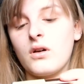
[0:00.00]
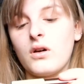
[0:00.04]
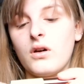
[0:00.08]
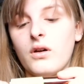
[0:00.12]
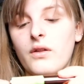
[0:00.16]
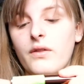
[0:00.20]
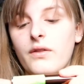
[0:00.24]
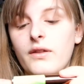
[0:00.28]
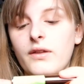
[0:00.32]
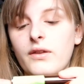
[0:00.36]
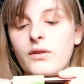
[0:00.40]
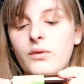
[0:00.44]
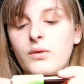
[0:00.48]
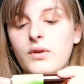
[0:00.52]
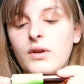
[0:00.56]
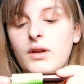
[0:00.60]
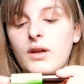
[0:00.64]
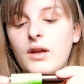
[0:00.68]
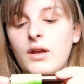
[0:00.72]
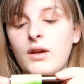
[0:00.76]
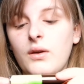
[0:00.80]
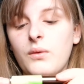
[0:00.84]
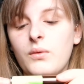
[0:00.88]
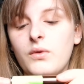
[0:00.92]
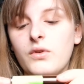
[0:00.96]
Got this one
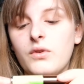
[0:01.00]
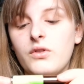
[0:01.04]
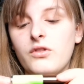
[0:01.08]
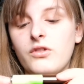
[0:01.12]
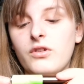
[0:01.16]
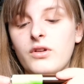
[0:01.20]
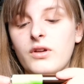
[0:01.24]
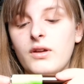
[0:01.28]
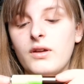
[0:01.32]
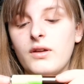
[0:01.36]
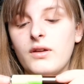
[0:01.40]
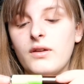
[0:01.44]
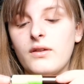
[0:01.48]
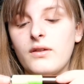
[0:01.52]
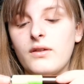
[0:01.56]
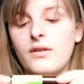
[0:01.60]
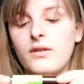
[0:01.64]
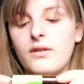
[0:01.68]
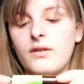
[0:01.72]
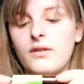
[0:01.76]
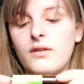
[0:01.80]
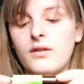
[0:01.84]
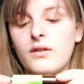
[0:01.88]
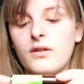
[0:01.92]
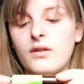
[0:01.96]
here, which
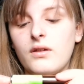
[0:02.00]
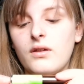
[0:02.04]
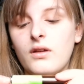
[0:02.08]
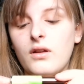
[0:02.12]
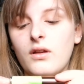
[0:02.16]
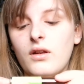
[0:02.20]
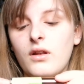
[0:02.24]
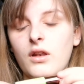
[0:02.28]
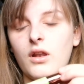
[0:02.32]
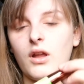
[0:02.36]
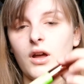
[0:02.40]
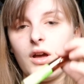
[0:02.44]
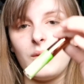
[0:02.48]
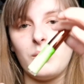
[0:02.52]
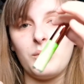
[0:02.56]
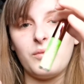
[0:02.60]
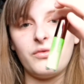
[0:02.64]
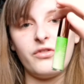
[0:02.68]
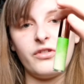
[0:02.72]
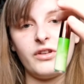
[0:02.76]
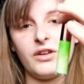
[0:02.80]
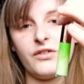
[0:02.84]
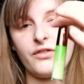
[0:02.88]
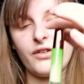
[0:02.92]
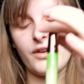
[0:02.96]
is Lime
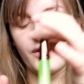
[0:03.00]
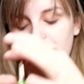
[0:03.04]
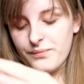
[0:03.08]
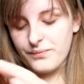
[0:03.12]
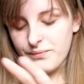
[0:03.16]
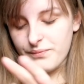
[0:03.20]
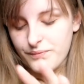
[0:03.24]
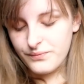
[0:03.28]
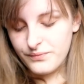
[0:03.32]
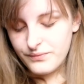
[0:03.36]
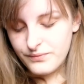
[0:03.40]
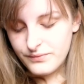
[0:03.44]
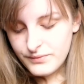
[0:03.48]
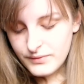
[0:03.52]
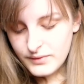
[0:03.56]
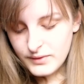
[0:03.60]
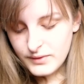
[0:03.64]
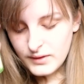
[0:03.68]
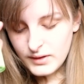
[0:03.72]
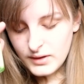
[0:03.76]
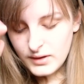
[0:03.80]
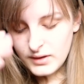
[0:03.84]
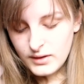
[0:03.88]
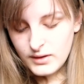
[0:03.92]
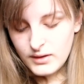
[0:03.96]
Fever,
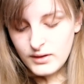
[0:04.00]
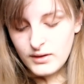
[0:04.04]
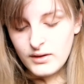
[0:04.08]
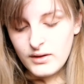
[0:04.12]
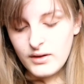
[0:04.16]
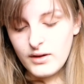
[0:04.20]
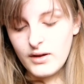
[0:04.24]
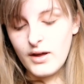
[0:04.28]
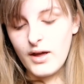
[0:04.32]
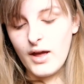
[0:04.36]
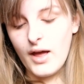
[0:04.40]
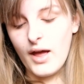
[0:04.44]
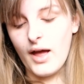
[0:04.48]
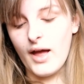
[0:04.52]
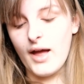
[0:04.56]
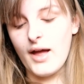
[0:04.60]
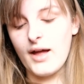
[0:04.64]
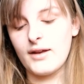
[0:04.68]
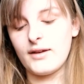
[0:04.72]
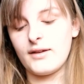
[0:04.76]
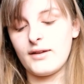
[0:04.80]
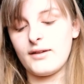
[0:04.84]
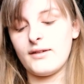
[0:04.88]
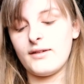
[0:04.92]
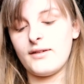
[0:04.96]

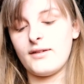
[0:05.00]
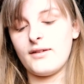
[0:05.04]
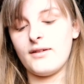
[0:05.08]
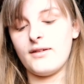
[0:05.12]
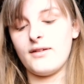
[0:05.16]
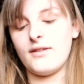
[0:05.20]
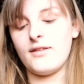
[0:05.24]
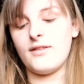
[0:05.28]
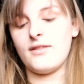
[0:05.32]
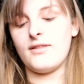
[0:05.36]
and